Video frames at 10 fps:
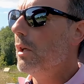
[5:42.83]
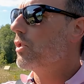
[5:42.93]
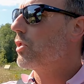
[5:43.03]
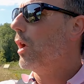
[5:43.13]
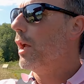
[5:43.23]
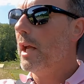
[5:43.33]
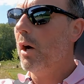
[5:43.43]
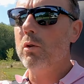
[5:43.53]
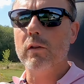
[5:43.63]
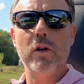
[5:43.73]
slightly
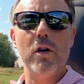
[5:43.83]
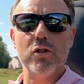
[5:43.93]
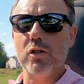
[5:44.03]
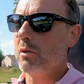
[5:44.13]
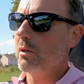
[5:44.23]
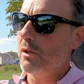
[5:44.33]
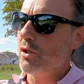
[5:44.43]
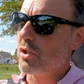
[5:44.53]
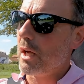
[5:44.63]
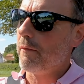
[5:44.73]
older versions that
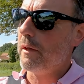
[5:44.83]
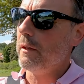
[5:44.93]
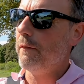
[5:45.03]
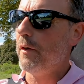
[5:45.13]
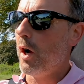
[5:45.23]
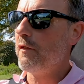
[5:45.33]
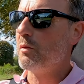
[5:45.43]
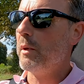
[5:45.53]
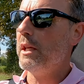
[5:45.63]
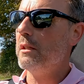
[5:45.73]
just have the
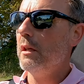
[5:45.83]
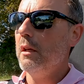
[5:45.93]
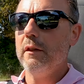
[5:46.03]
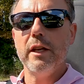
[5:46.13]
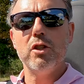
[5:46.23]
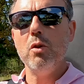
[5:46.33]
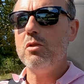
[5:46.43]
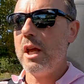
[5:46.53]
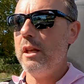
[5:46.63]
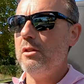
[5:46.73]
5-speed, they do
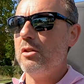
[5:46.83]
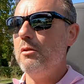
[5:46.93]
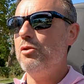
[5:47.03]
tend to